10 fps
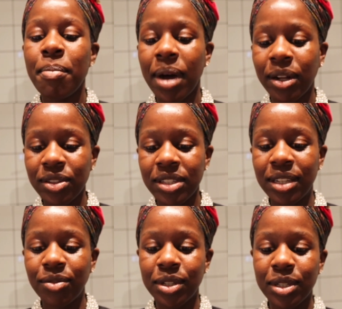
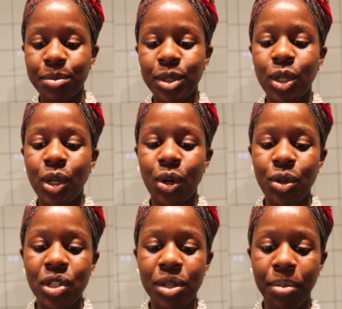Multivitamin
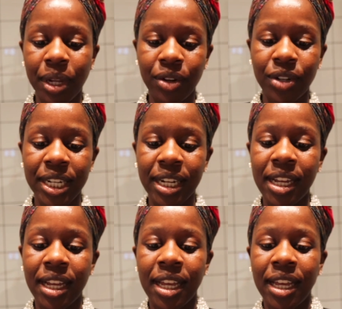goji berry